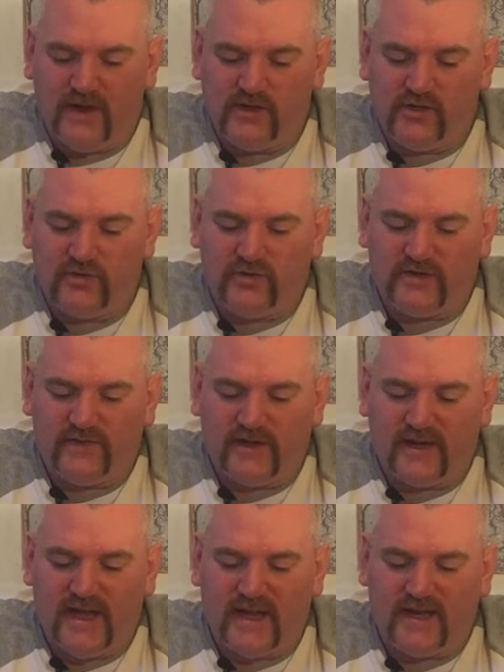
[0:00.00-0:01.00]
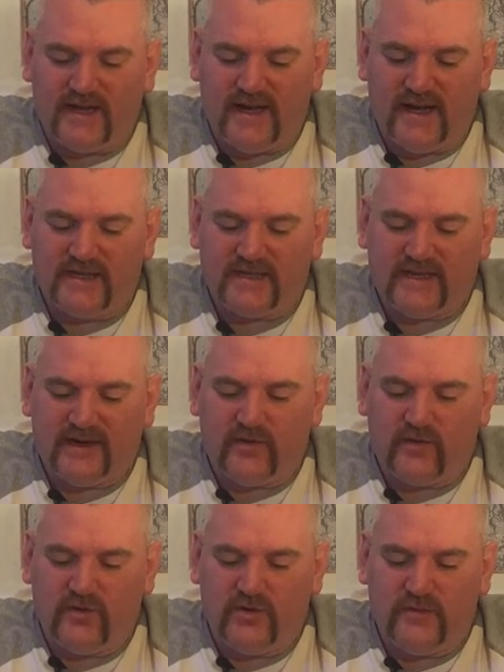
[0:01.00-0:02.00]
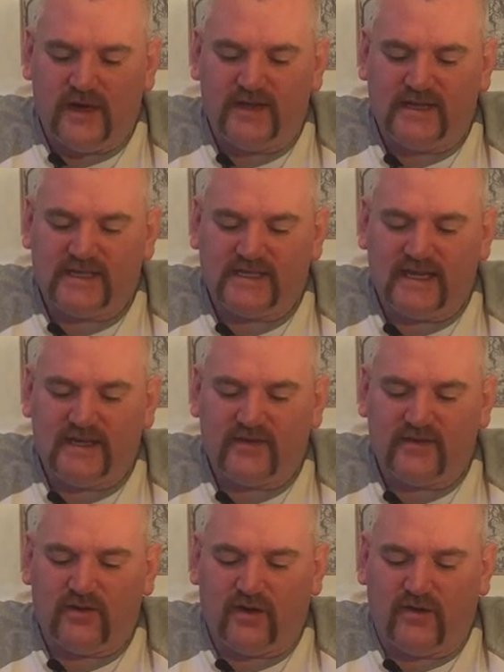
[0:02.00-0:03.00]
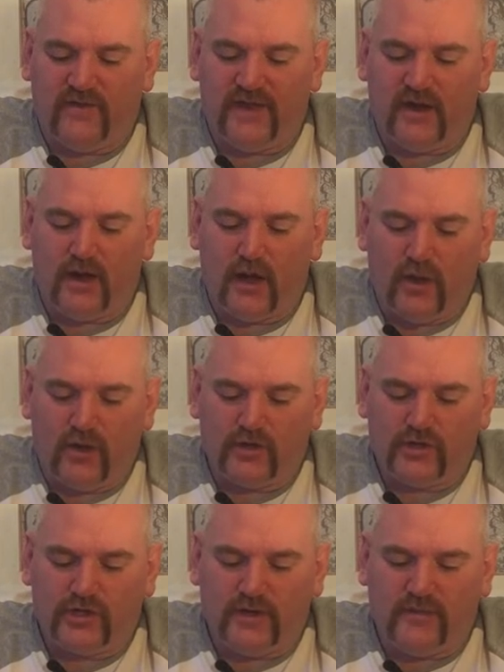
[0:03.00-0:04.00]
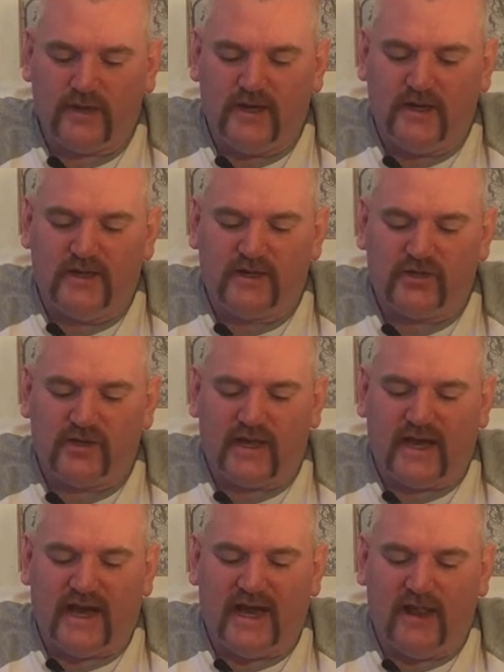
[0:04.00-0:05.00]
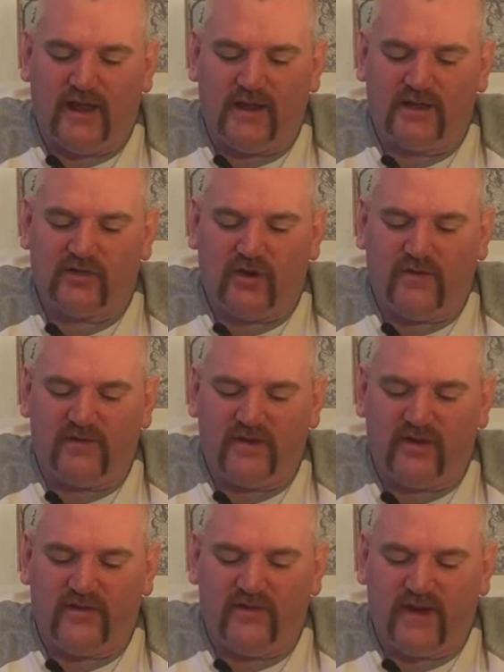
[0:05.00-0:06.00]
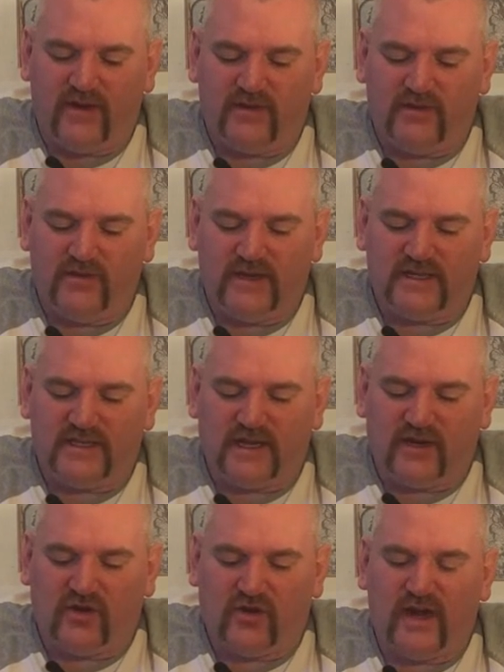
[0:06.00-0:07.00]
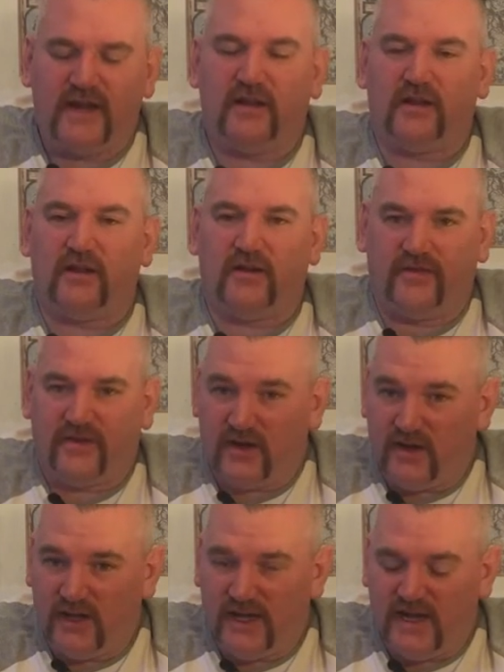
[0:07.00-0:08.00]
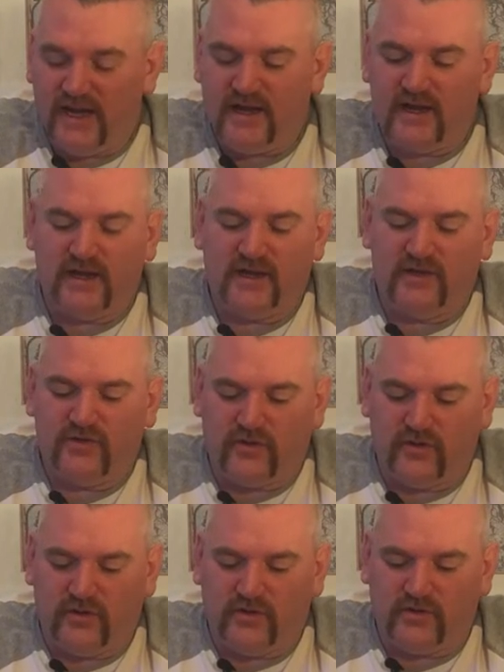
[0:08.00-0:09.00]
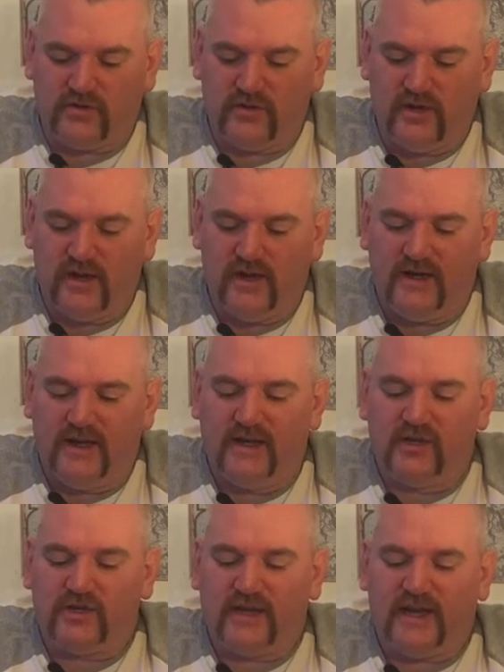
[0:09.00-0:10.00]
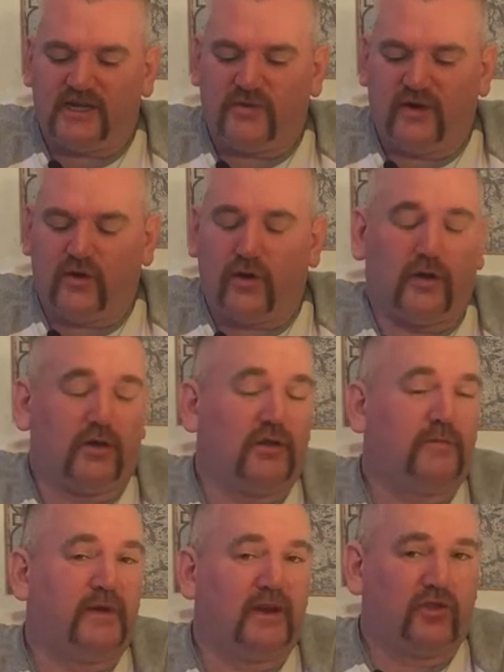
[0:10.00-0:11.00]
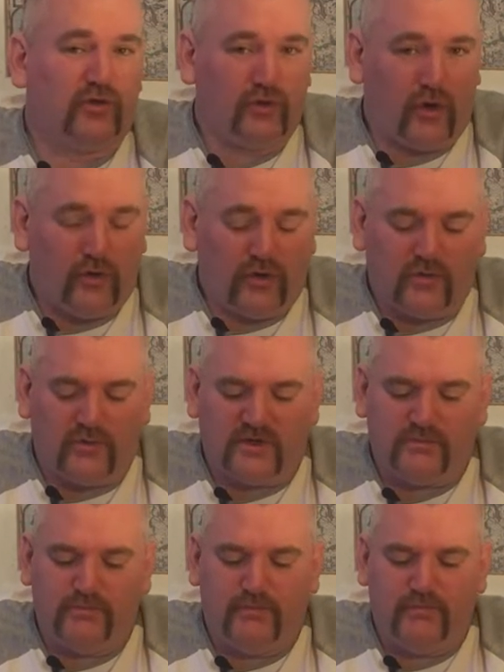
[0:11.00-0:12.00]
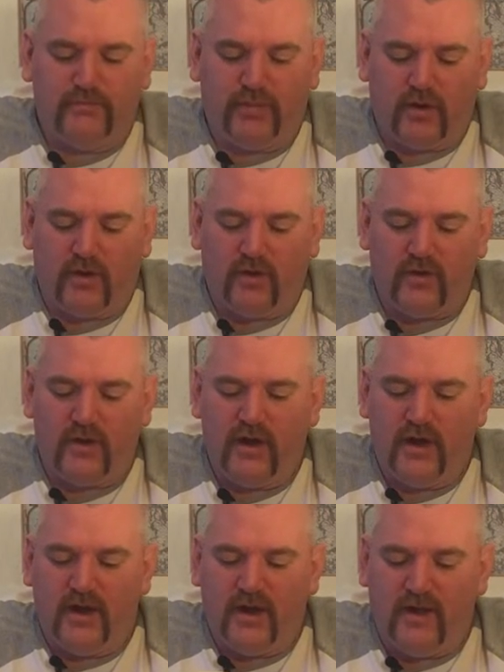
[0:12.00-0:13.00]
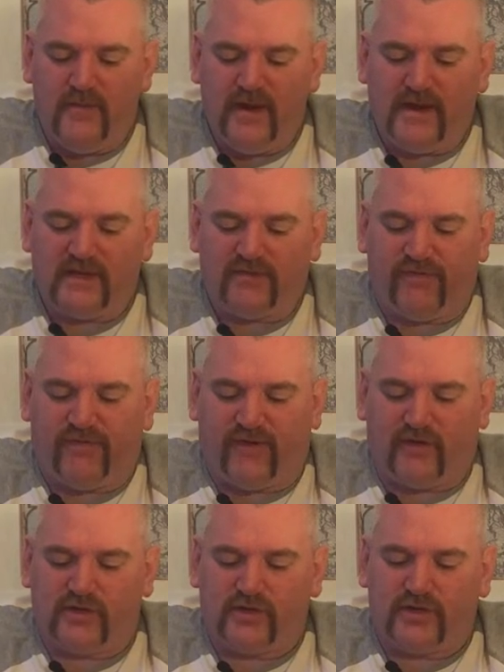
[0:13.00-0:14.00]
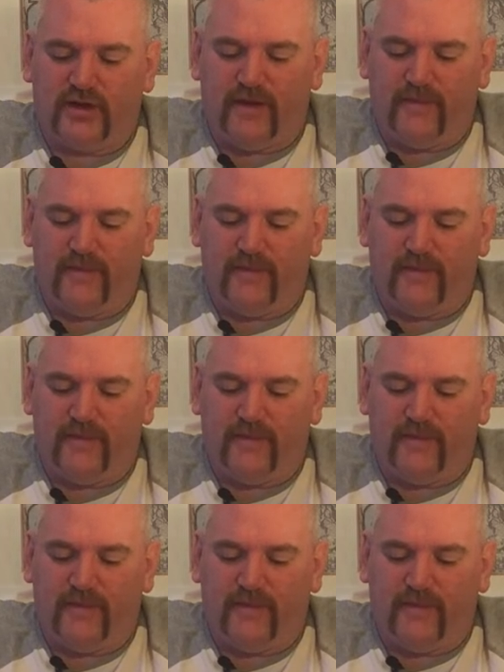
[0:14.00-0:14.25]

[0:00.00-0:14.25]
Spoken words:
chose Finlaggan as their home and the centre of their lordship, so the Islay is often referred to as the cradle of Clan Donald. So that's where Ronald MacDonald was born and made his first